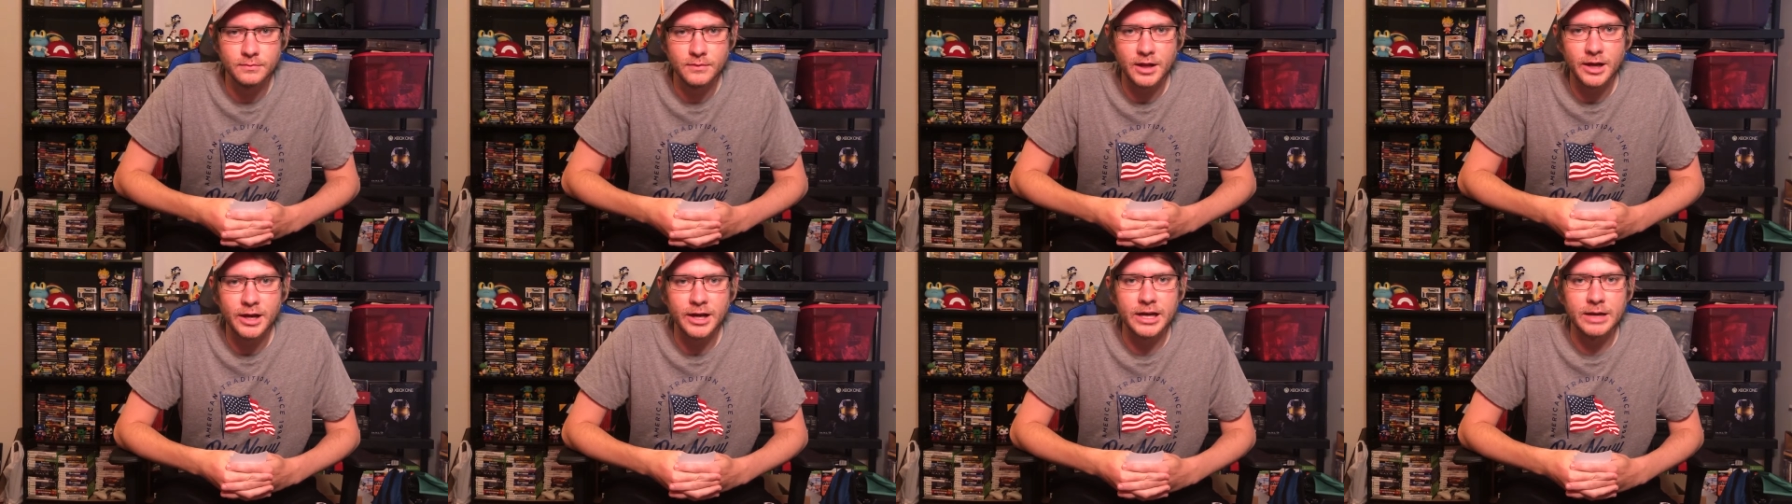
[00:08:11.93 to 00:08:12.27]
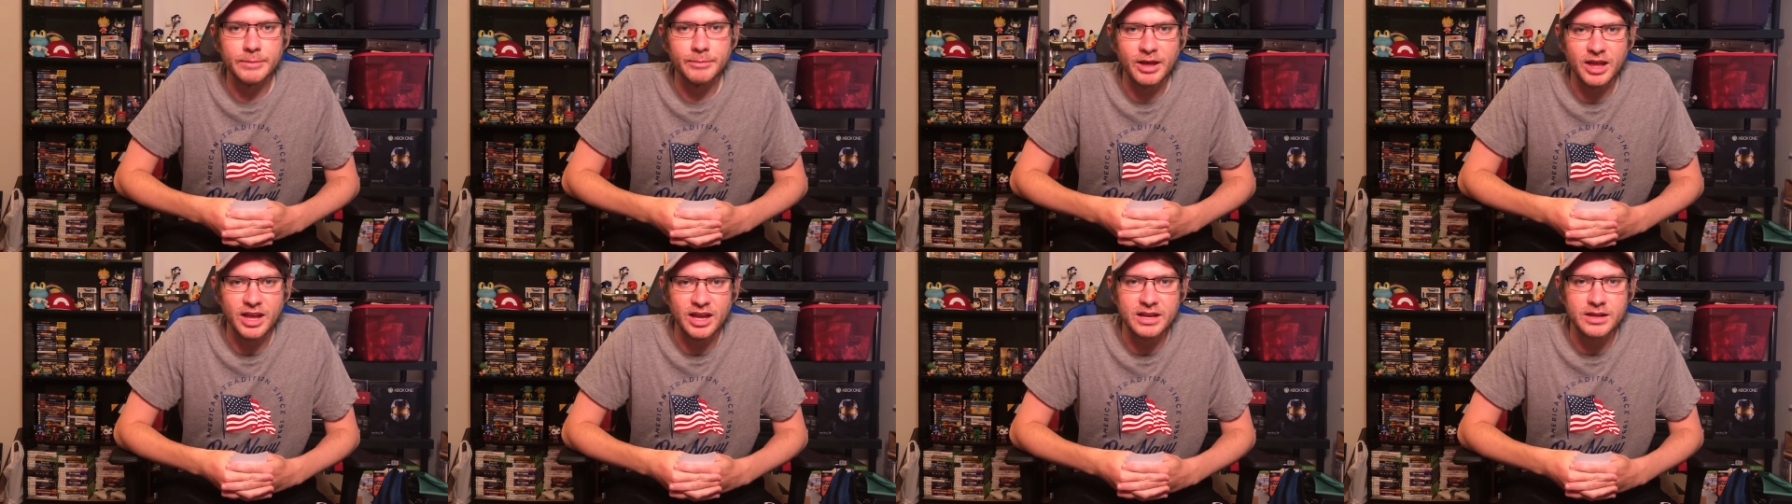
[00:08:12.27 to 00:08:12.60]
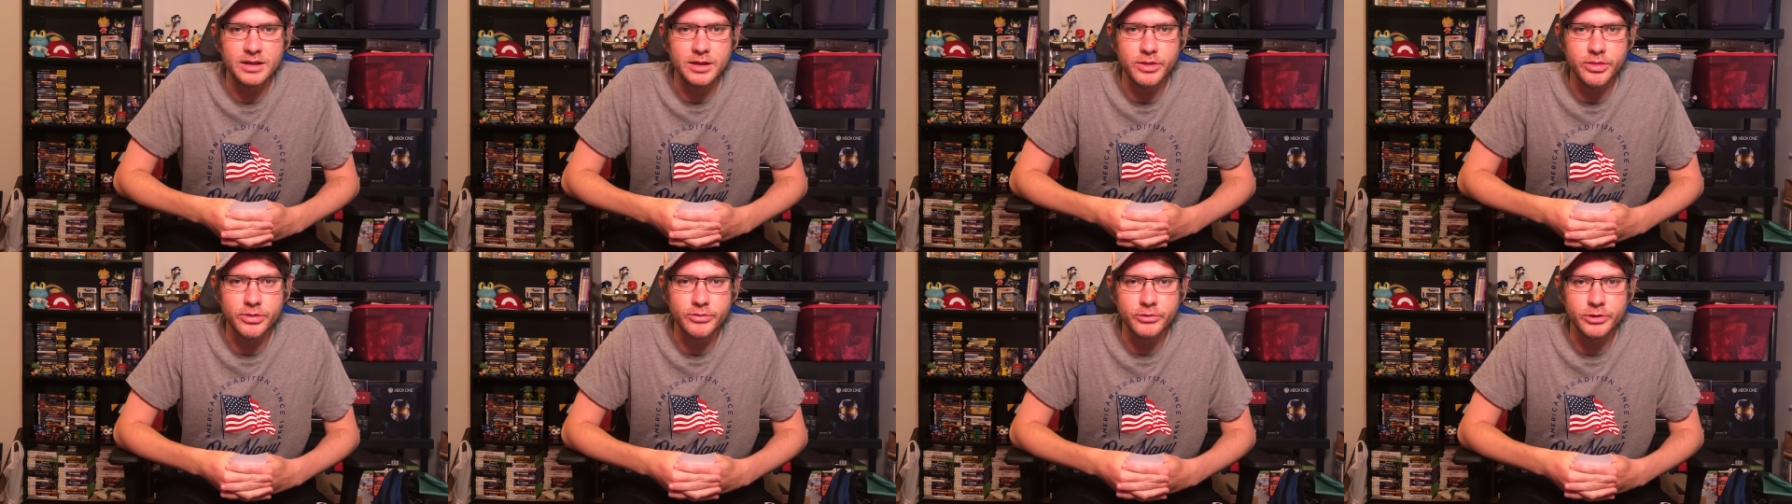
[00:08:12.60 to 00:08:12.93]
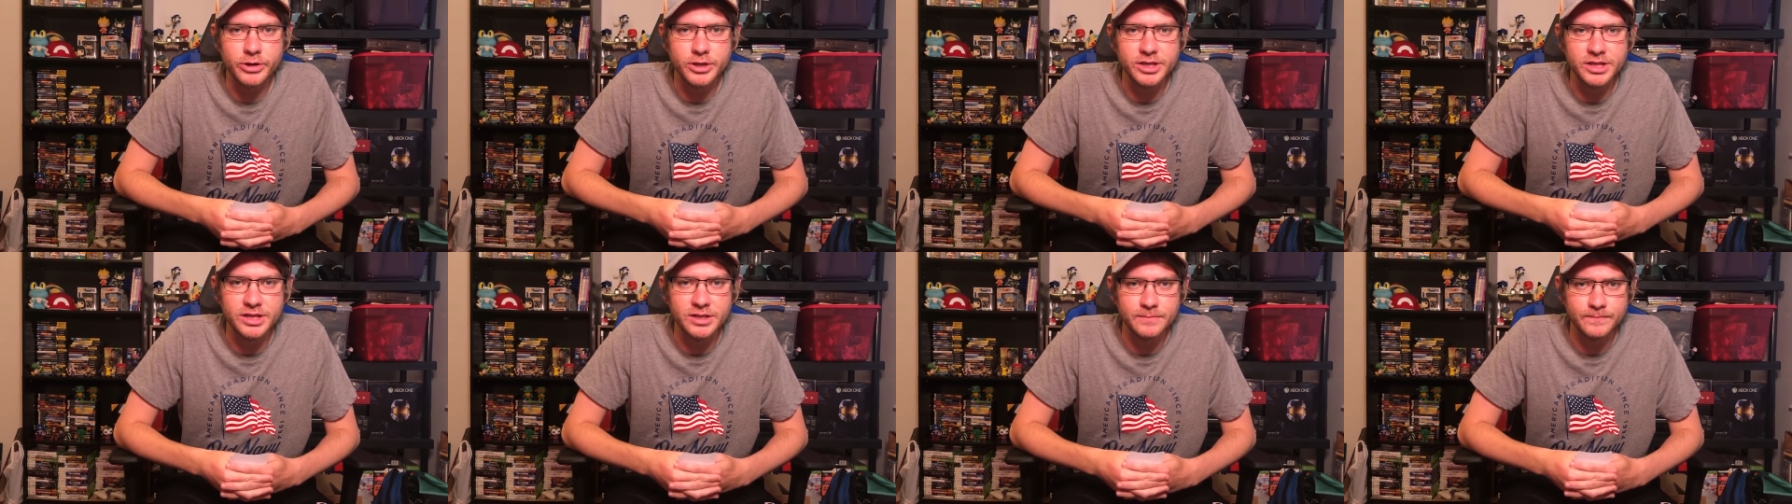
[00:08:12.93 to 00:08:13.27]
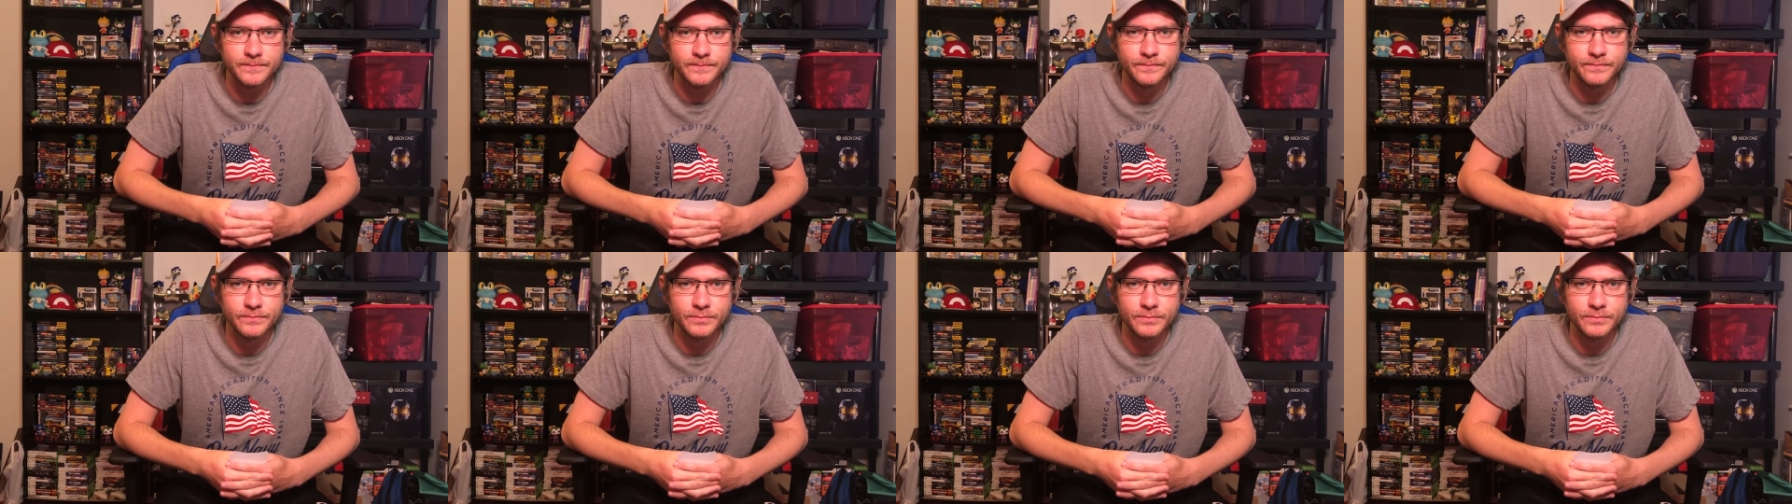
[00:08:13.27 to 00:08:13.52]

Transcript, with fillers: I am eighty-three.